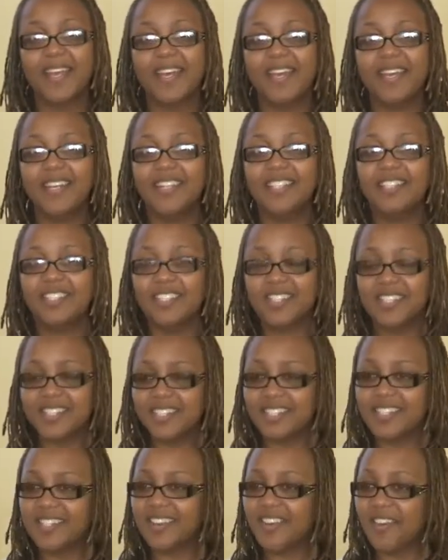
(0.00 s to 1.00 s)
And it's
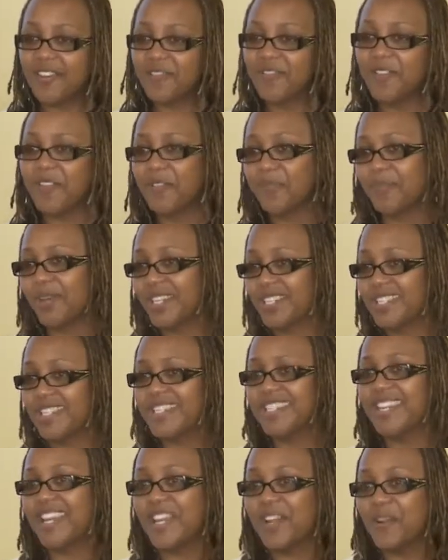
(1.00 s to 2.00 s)
just a song for everybody
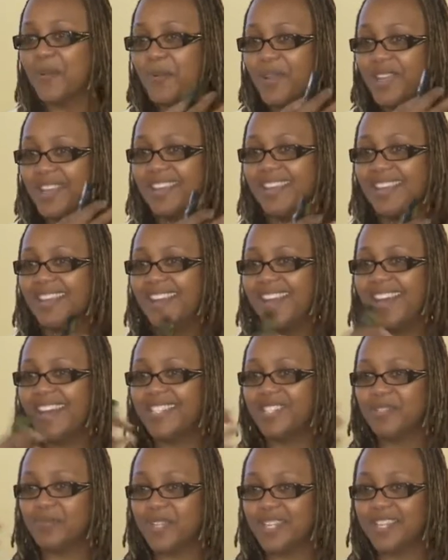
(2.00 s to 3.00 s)
to take away
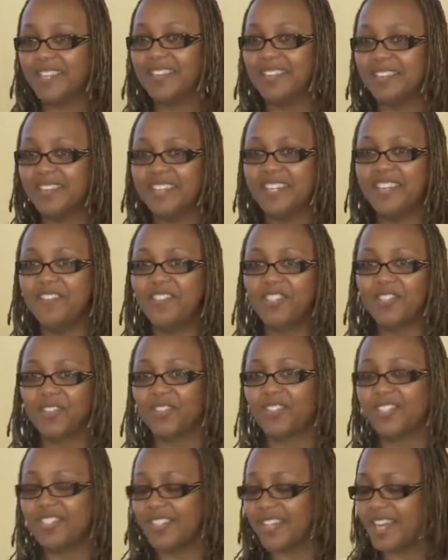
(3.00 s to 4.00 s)
as we leave
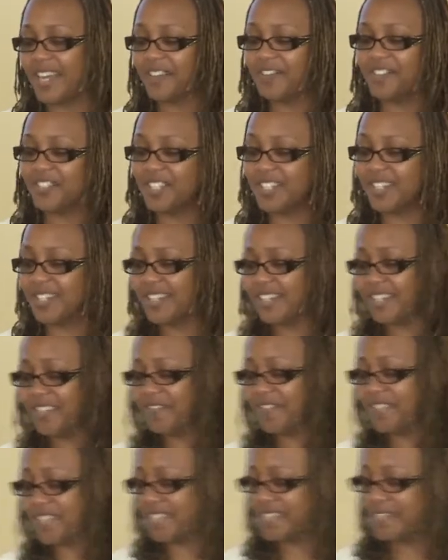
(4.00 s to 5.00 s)
church in the after in the
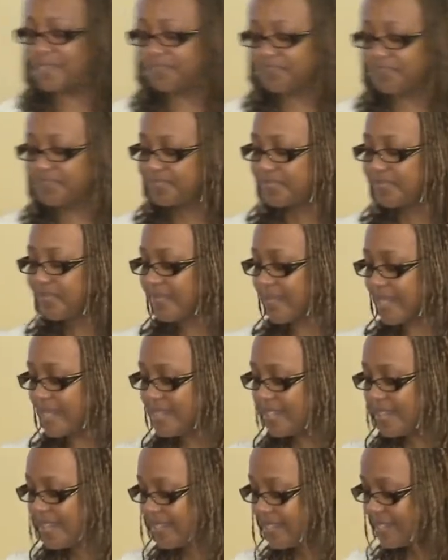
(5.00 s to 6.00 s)
evenings.
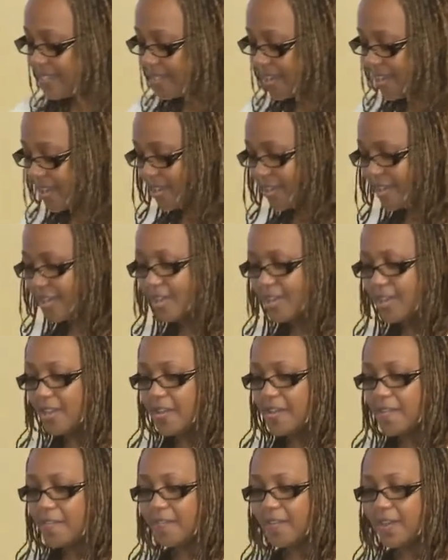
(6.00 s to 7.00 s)
So this song,
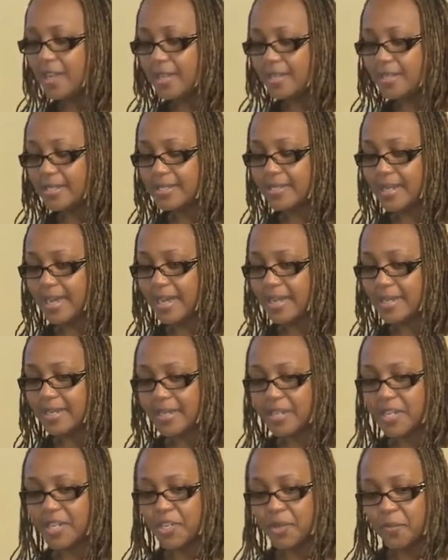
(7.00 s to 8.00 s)
for us, I,
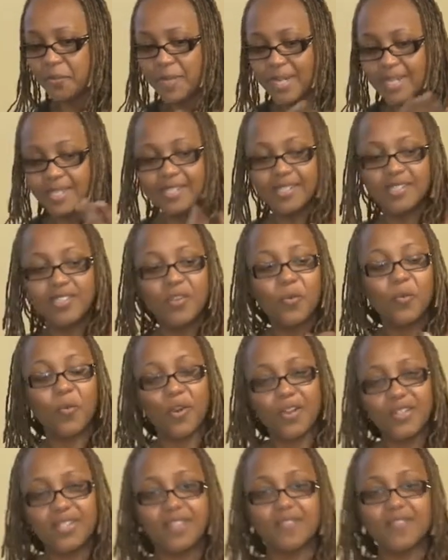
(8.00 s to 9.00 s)
you know, listen to the
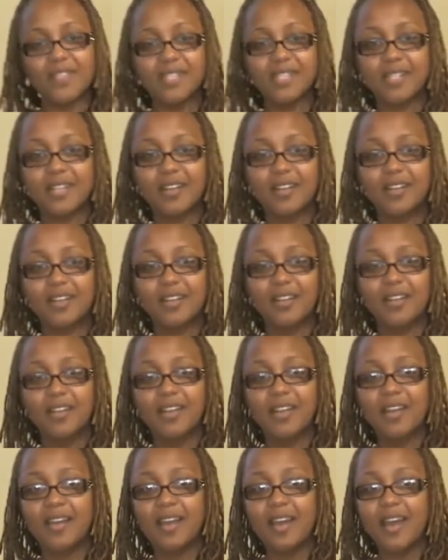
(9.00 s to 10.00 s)
words of the song,
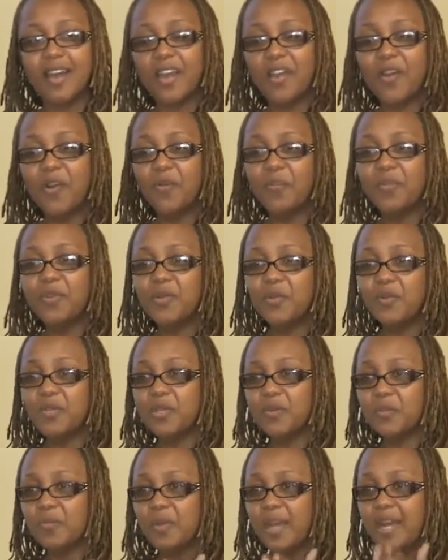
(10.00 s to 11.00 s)
and I hope you,
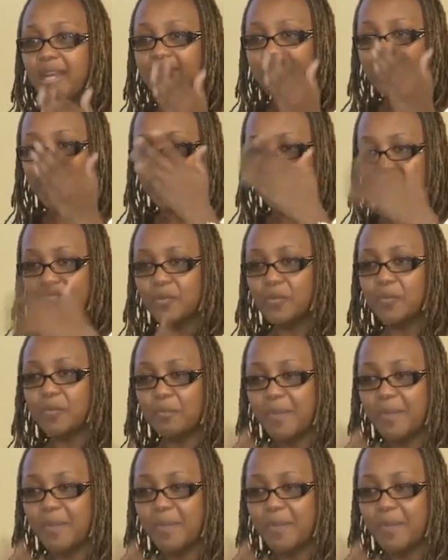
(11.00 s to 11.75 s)
you as as you